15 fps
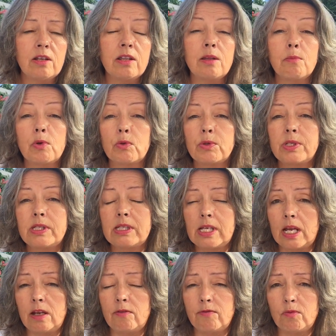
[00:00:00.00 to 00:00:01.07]
the most
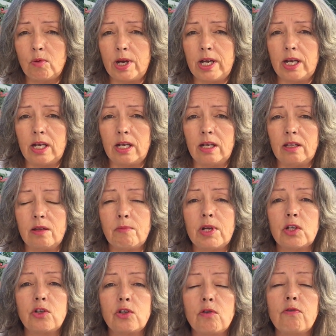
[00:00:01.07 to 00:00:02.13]
safe way that
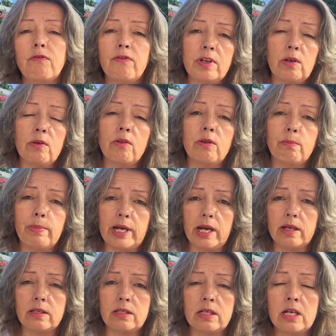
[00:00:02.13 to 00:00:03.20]
makes you feel the
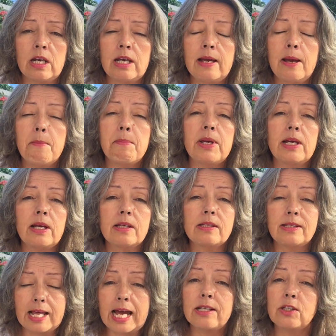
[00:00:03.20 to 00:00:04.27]
best, because
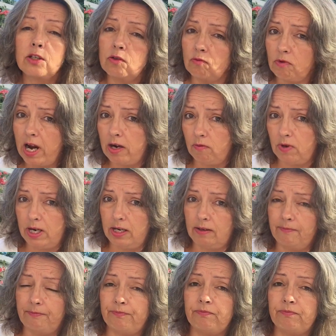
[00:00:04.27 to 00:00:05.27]
that's the right way.